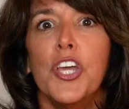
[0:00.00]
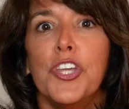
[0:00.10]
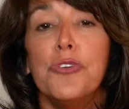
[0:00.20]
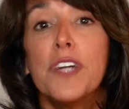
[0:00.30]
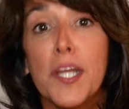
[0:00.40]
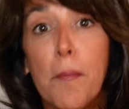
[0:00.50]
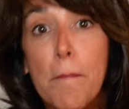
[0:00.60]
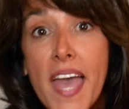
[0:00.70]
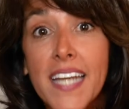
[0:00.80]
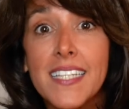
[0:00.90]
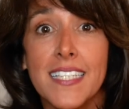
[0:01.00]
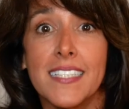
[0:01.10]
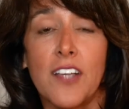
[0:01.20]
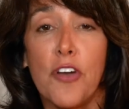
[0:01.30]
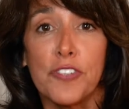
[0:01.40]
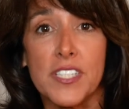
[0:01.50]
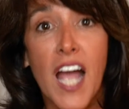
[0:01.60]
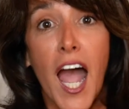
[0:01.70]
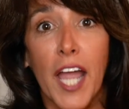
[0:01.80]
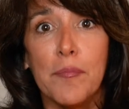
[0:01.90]
You can amend this over
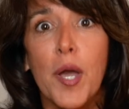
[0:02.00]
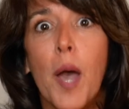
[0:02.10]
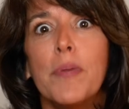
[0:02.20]
time,